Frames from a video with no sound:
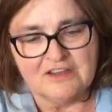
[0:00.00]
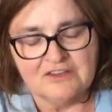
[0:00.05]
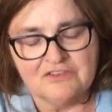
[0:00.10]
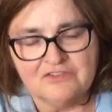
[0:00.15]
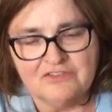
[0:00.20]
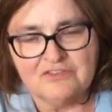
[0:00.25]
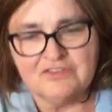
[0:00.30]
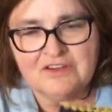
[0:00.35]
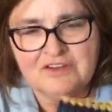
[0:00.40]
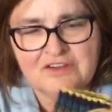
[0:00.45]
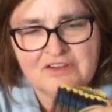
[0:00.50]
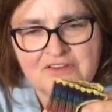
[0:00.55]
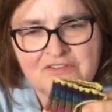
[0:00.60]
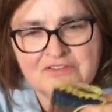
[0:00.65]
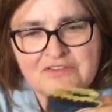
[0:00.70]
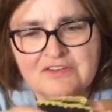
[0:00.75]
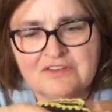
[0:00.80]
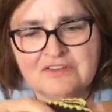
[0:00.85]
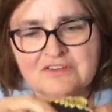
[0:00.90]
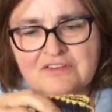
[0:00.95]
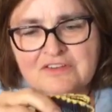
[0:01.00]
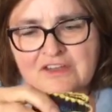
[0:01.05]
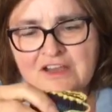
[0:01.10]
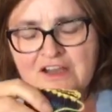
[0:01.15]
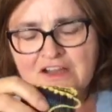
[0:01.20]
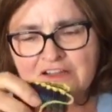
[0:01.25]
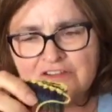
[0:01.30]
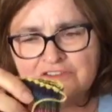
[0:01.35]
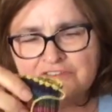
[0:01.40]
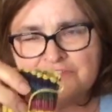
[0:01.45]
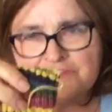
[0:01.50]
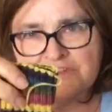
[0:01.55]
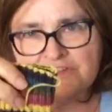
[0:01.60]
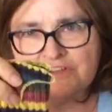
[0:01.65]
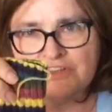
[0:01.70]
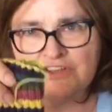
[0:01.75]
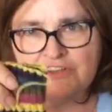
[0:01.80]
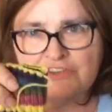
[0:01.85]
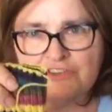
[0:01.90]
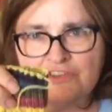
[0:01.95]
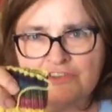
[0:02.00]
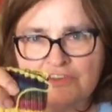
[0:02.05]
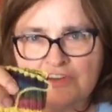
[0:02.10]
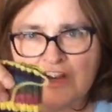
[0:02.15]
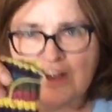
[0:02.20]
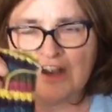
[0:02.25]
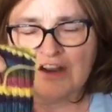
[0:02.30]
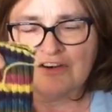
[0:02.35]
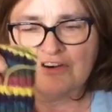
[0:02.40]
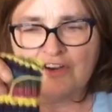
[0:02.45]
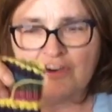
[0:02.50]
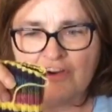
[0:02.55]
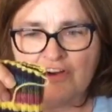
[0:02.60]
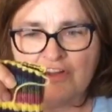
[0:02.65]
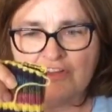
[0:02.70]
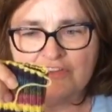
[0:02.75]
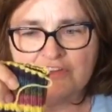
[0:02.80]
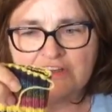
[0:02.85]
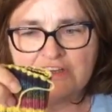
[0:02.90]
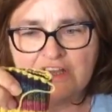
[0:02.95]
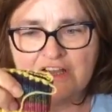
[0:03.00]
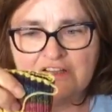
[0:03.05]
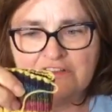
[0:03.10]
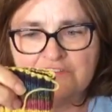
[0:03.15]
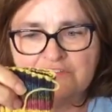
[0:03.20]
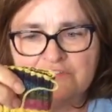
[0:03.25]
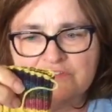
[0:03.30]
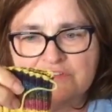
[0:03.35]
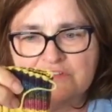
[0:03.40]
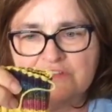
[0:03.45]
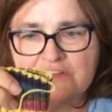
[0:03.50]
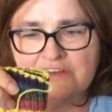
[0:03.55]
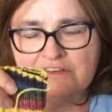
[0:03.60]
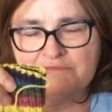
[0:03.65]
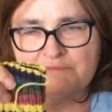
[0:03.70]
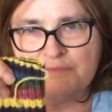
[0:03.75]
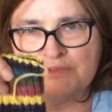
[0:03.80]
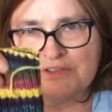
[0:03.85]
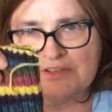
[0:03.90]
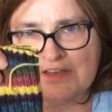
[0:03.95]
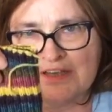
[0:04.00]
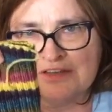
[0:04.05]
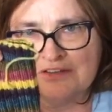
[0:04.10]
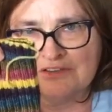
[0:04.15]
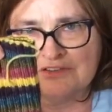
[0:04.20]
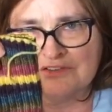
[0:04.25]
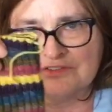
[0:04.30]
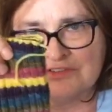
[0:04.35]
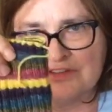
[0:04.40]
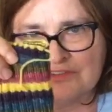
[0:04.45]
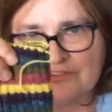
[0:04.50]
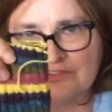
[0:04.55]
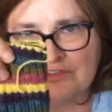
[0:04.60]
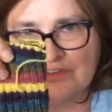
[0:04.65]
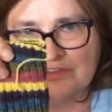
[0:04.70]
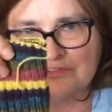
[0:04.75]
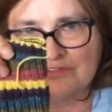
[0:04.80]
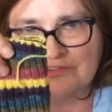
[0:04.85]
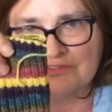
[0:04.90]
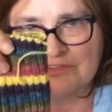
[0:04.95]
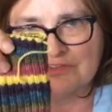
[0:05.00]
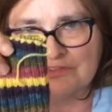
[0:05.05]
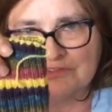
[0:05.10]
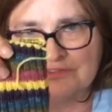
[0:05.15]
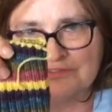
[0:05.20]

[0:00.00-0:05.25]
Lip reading: Is the colors in here are all the colors of potatoes that she has grown.